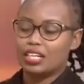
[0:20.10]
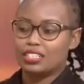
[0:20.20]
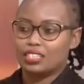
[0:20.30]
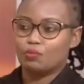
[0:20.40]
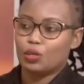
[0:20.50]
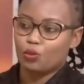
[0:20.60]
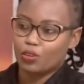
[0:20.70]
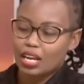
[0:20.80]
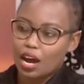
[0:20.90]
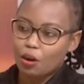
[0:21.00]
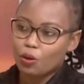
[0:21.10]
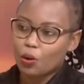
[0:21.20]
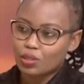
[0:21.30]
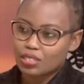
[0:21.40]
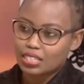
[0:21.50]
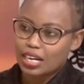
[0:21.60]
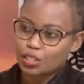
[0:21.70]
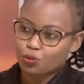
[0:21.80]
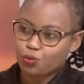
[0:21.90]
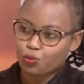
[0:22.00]
the politics bit of it, how about we
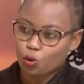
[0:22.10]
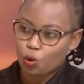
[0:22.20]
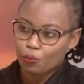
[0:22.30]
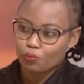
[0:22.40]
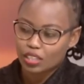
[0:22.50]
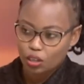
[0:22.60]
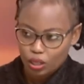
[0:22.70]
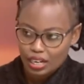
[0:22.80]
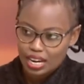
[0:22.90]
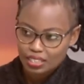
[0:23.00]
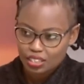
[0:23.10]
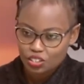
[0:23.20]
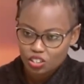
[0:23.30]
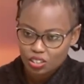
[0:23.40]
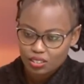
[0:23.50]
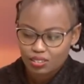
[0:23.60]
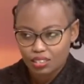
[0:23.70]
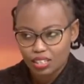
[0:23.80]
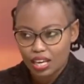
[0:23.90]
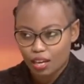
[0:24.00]
start from the organization,
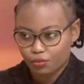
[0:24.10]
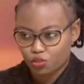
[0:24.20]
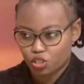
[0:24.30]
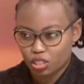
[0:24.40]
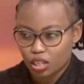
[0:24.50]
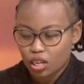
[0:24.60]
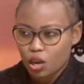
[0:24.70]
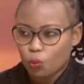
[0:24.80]
C F G?